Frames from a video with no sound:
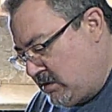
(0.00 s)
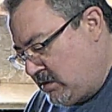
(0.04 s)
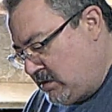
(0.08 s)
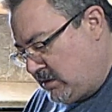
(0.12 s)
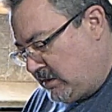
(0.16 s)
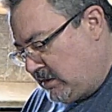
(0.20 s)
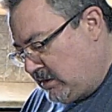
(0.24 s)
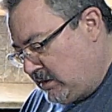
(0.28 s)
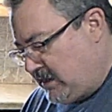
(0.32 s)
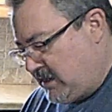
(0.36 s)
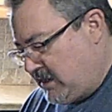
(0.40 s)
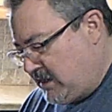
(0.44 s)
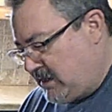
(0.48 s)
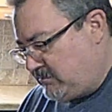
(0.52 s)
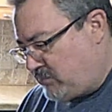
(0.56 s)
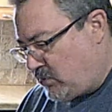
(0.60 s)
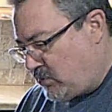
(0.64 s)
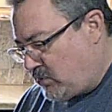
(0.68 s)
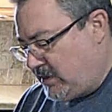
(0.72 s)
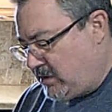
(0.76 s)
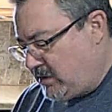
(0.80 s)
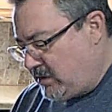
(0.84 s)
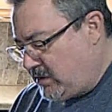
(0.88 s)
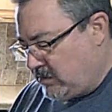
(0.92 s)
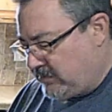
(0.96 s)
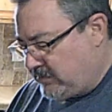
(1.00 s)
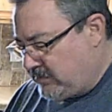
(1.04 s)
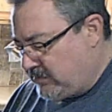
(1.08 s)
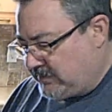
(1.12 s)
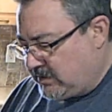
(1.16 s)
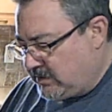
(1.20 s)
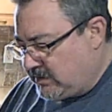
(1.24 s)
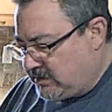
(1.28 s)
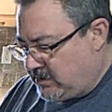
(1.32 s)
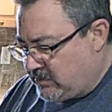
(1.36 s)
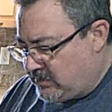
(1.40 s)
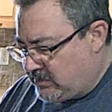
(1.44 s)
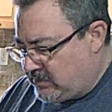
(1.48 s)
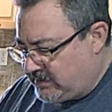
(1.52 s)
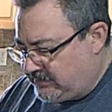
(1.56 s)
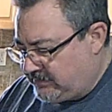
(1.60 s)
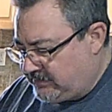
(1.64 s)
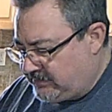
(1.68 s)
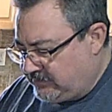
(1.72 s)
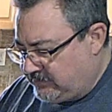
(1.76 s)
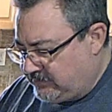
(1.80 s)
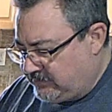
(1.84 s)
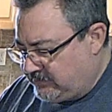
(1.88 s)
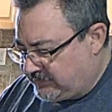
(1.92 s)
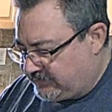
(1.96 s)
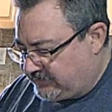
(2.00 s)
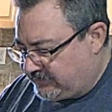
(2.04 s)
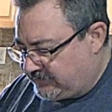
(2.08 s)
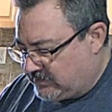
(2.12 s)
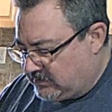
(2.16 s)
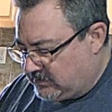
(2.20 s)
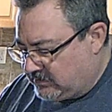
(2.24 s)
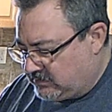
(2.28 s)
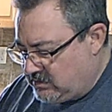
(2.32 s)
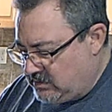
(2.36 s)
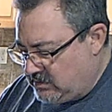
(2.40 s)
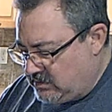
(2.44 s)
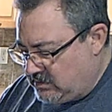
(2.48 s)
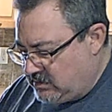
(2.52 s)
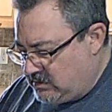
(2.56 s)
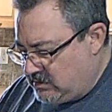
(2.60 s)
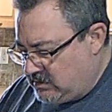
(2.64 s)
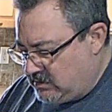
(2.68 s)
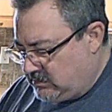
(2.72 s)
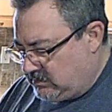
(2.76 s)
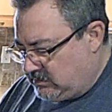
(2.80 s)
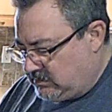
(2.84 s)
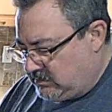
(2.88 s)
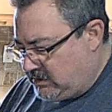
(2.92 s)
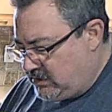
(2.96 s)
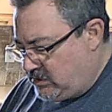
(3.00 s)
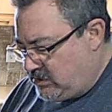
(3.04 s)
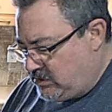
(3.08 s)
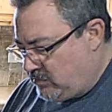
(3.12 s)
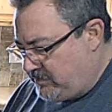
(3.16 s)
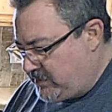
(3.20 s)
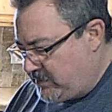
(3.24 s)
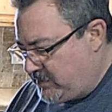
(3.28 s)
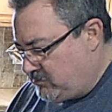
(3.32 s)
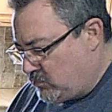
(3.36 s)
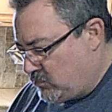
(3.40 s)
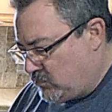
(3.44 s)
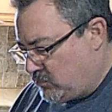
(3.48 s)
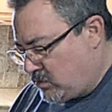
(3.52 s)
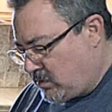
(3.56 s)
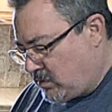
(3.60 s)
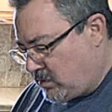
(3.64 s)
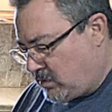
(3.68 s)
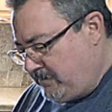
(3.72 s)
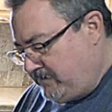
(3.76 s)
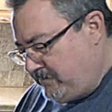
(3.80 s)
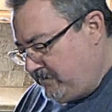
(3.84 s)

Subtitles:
getting pretty close. I'm going to go ahead and do just a little bit more